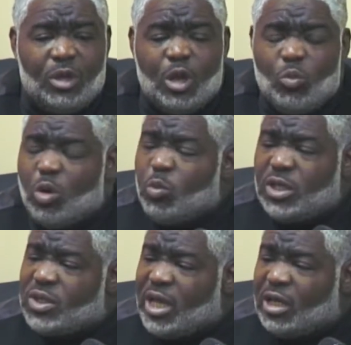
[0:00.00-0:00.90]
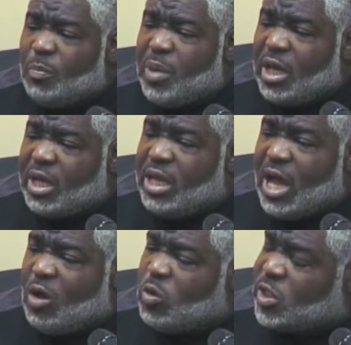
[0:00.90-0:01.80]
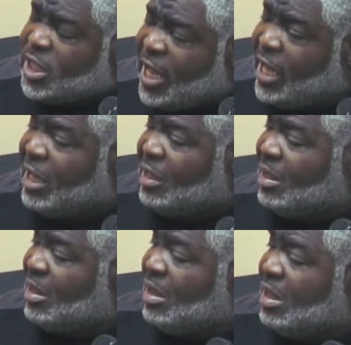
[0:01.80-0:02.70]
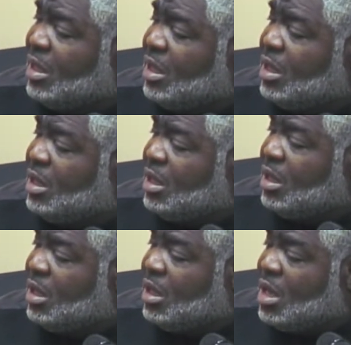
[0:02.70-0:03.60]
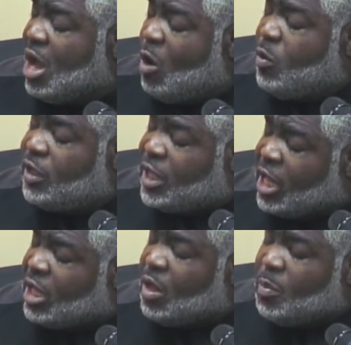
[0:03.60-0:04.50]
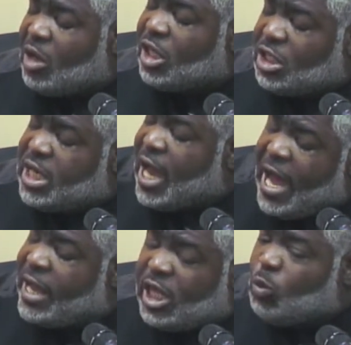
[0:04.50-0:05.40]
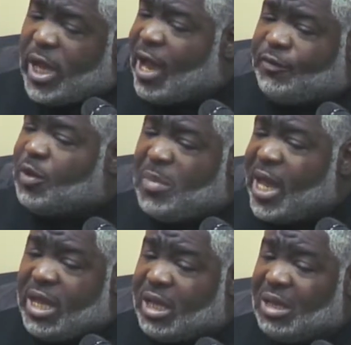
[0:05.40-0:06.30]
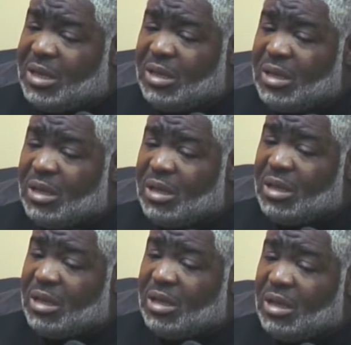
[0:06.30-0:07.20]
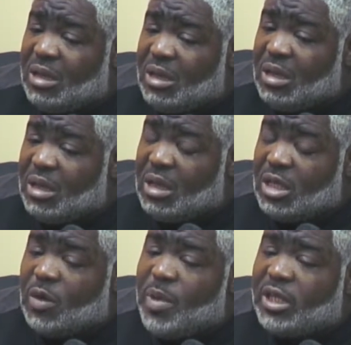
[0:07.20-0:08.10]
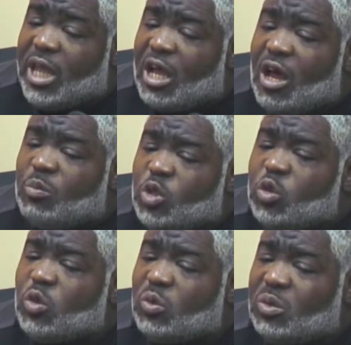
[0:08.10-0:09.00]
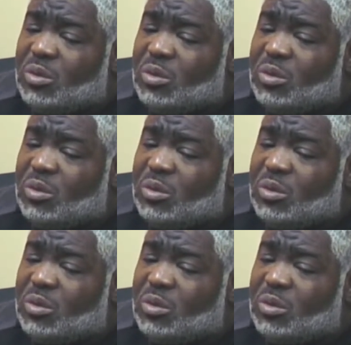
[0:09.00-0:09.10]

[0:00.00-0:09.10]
When we say Labbaika Ya Hussein, are we thinking about the jihad that we have to make that come true?